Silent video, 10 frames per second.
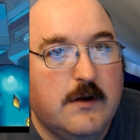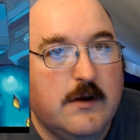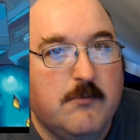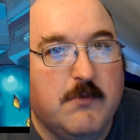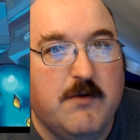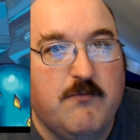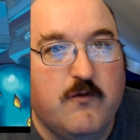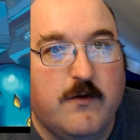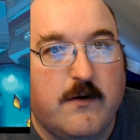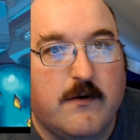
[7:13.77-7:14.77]
My
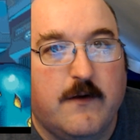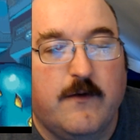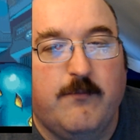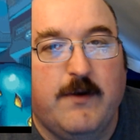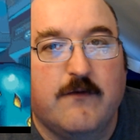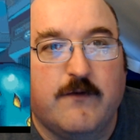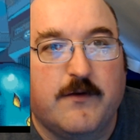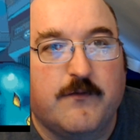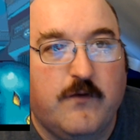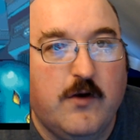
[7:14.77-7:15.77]
mission on the BSL
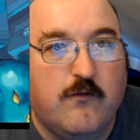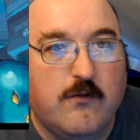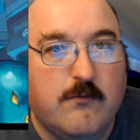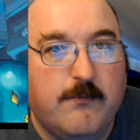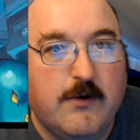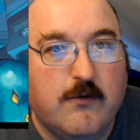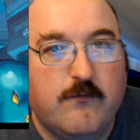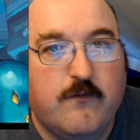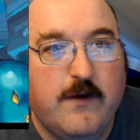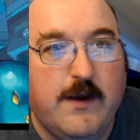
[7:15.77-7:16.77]
station will be
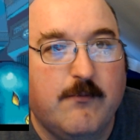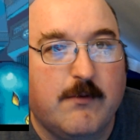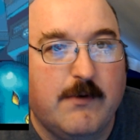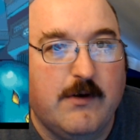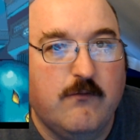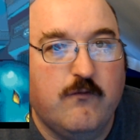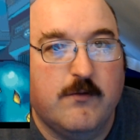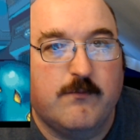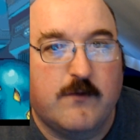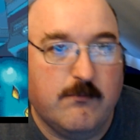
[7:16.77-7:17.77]
overseen by my new
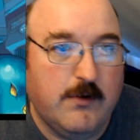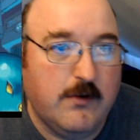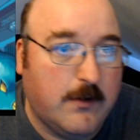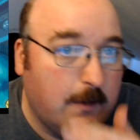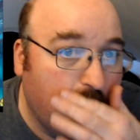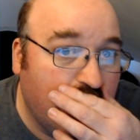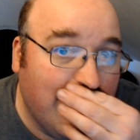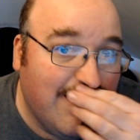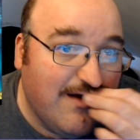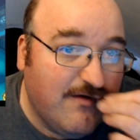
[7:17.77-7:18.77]
ship's computer.
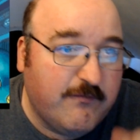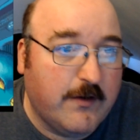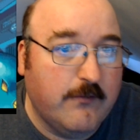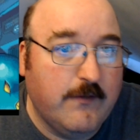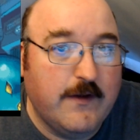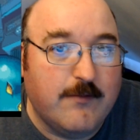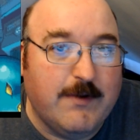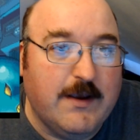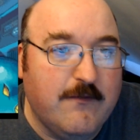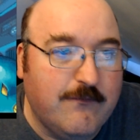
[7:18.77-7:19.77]
Following the
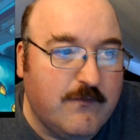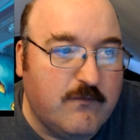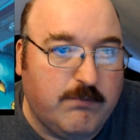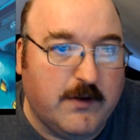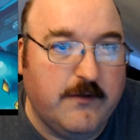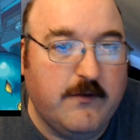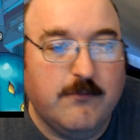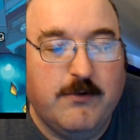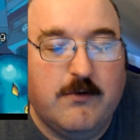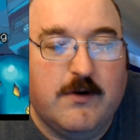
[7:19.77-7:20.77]
commands of this blunt
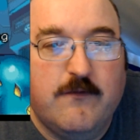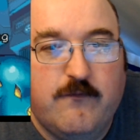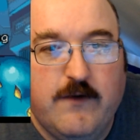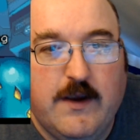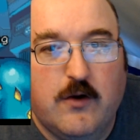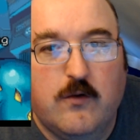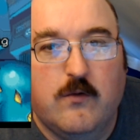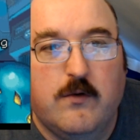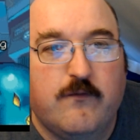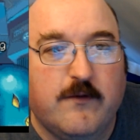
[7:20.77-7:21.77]
computerized CO
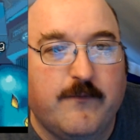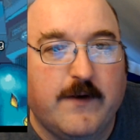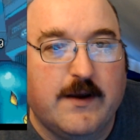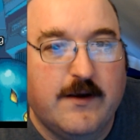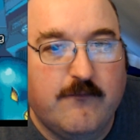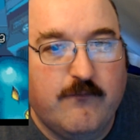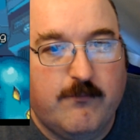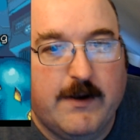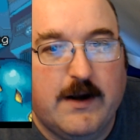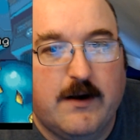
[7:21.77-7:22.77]
is something I have to
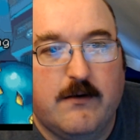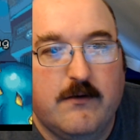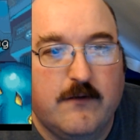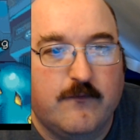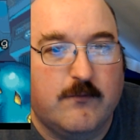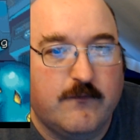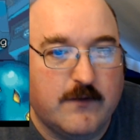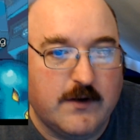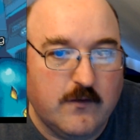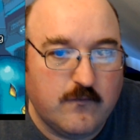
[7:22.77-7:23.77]
bear, as it was a
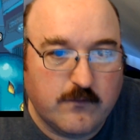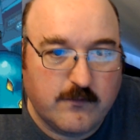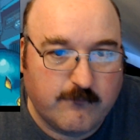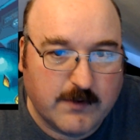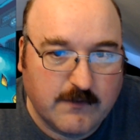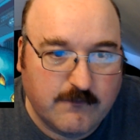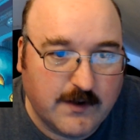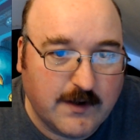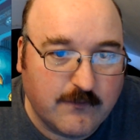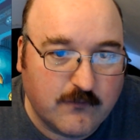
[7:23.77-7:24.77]
condition of my
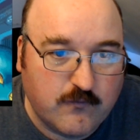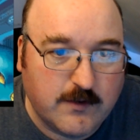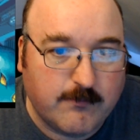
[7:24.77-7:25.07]
taking the ship.